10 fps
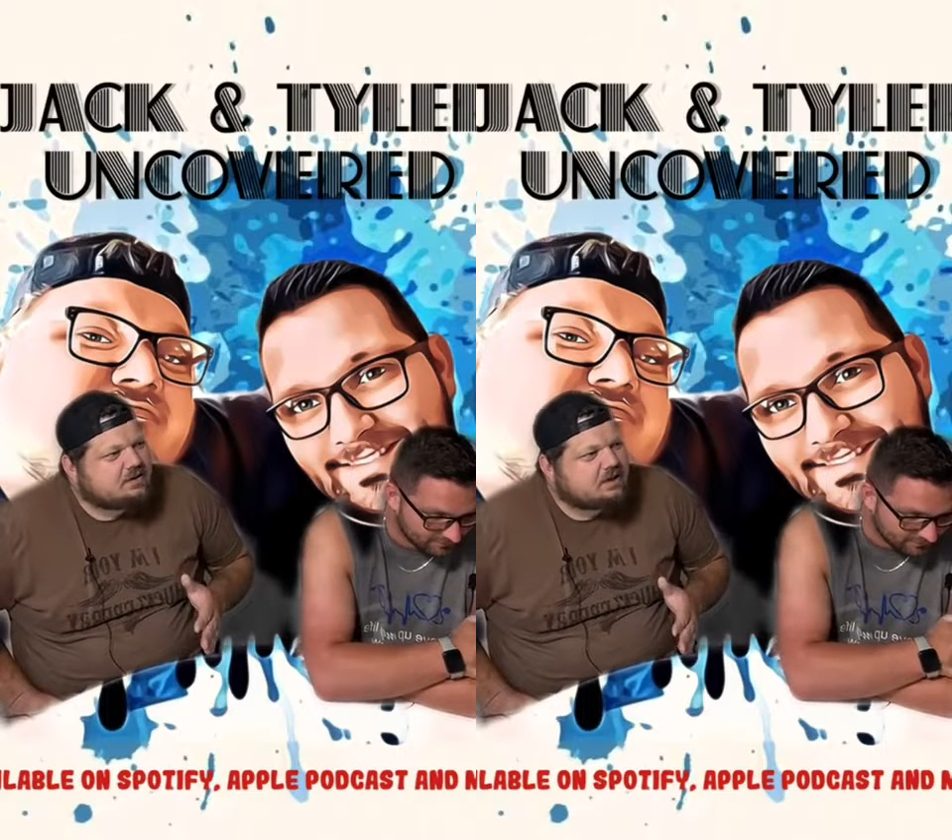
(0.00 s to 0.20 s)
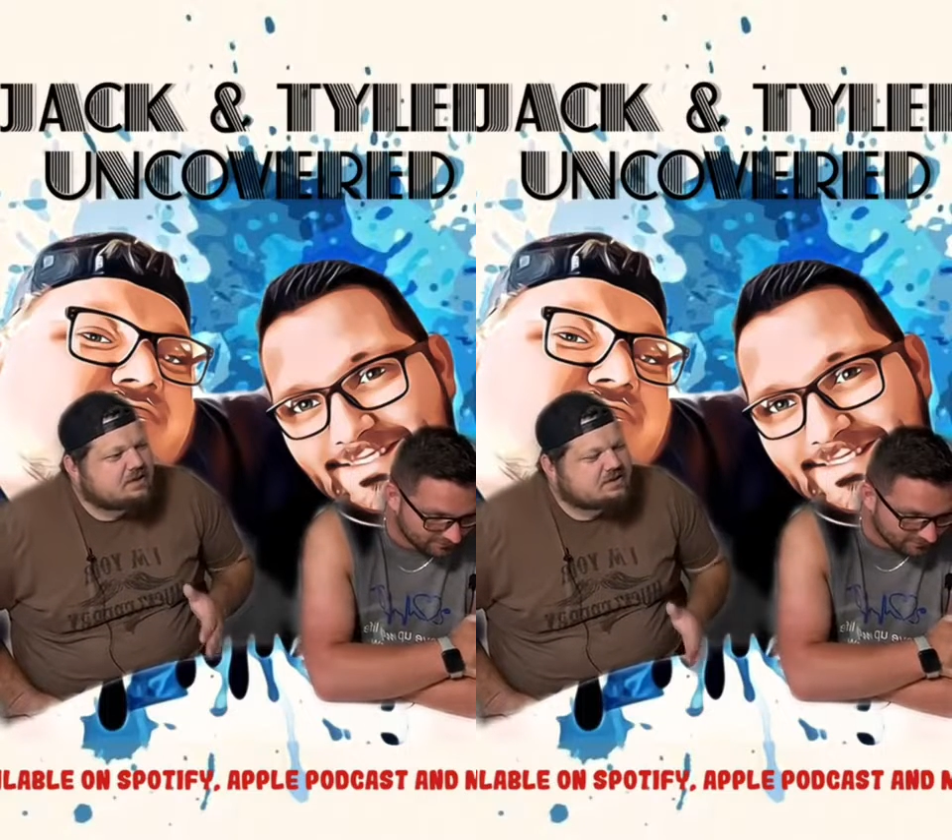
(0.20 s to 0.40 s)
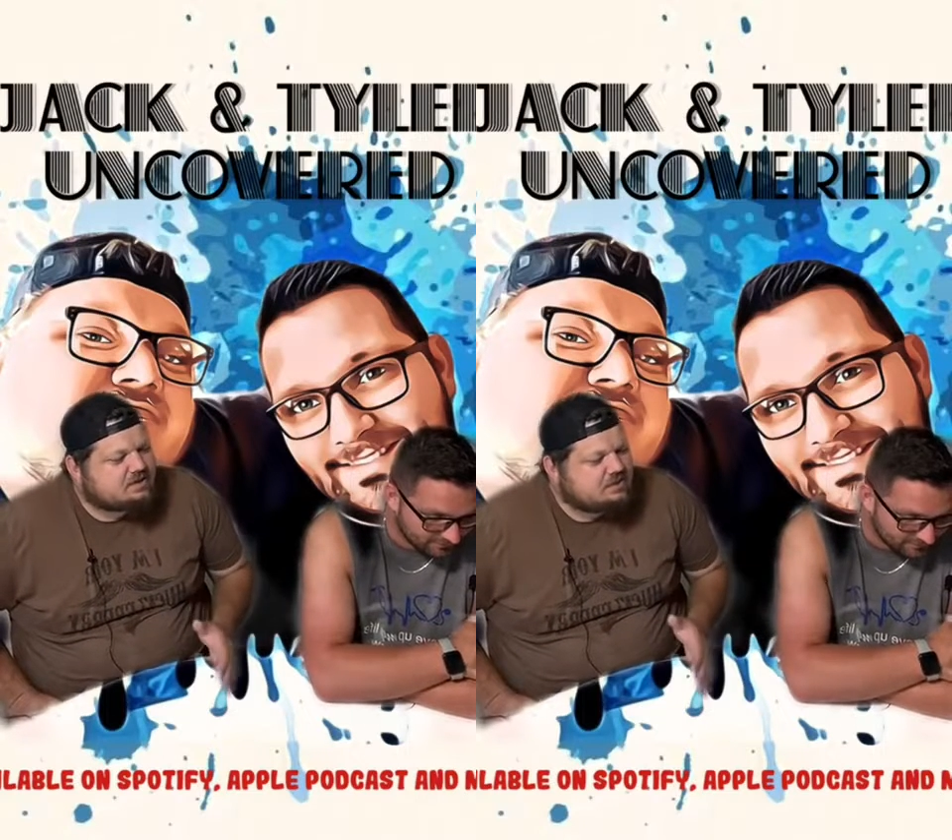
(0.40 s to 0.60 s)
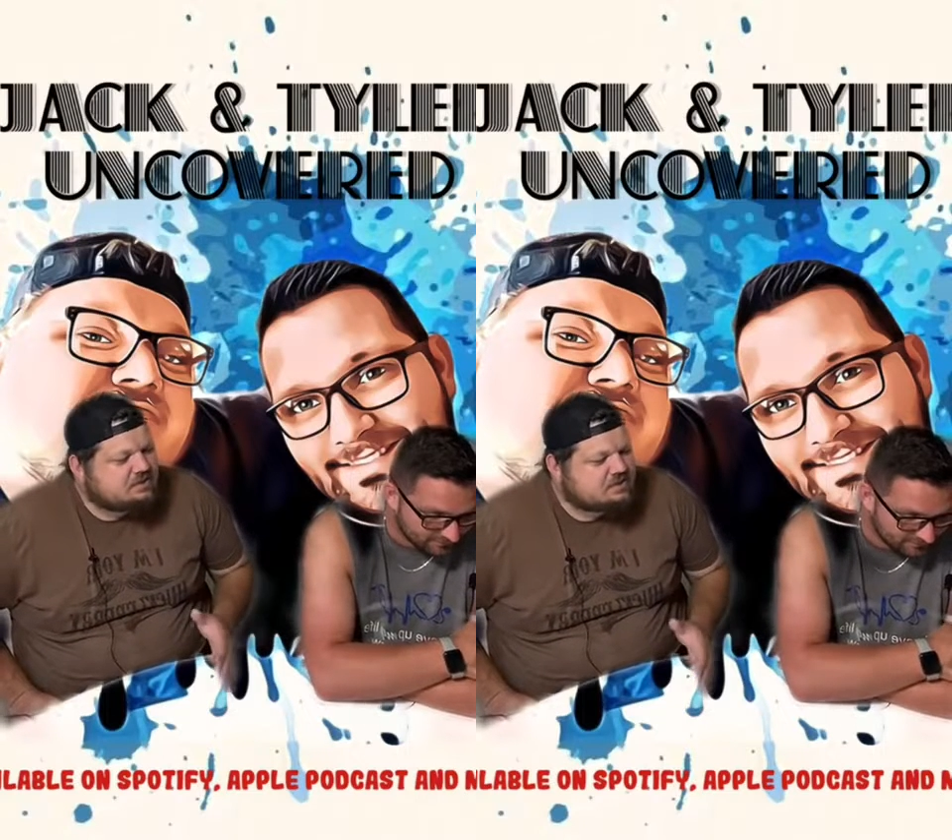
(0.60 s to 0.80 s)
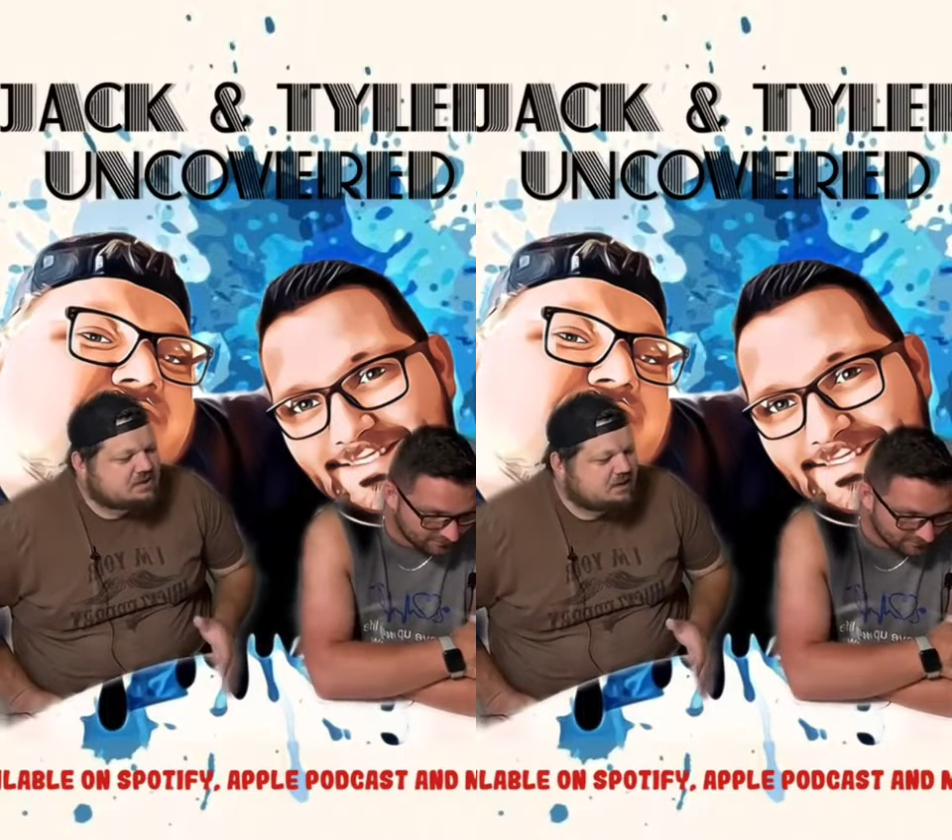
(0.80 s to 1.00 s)
I don't
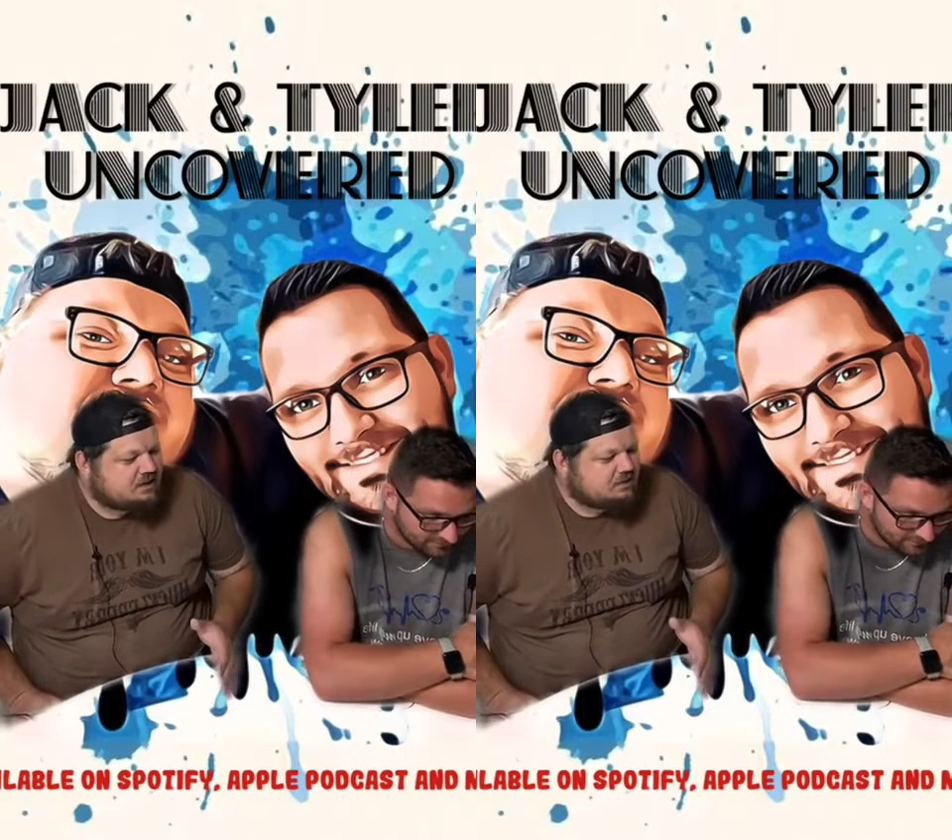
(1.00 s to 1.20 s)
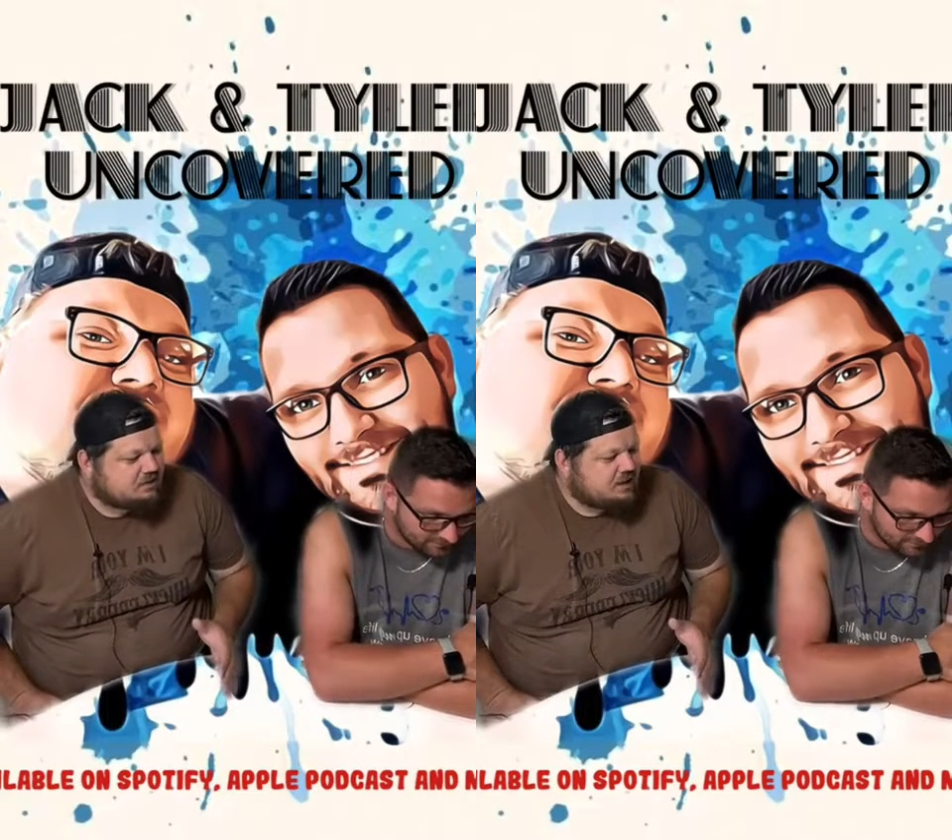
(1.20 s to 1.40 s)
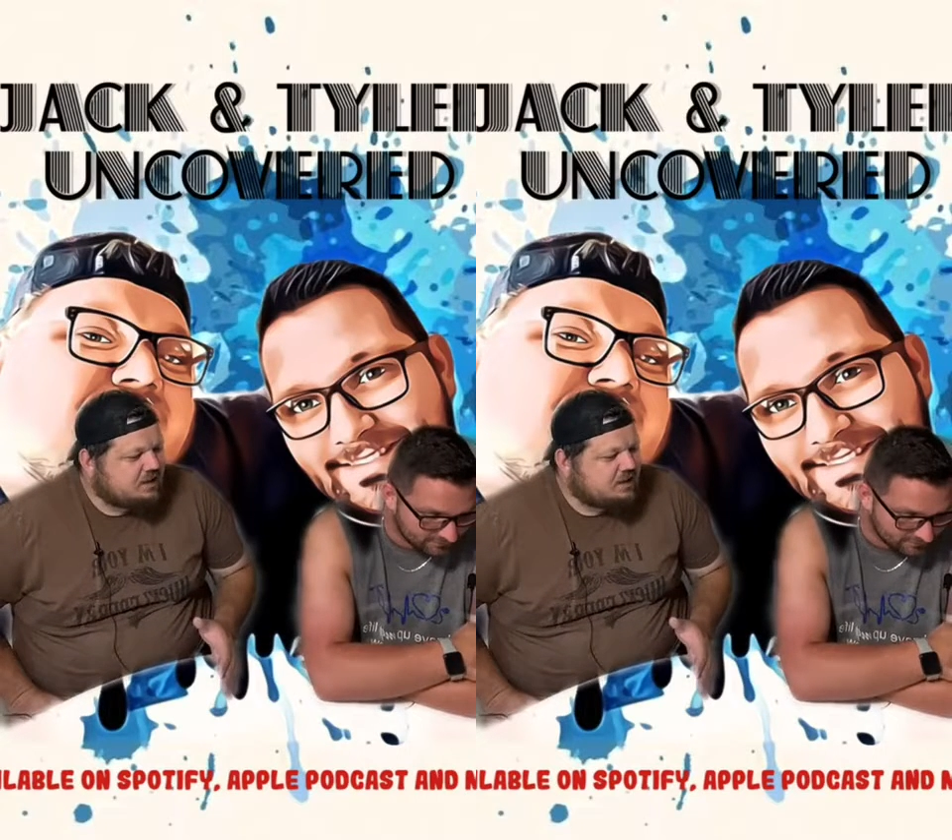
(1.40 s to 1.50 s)
understand, and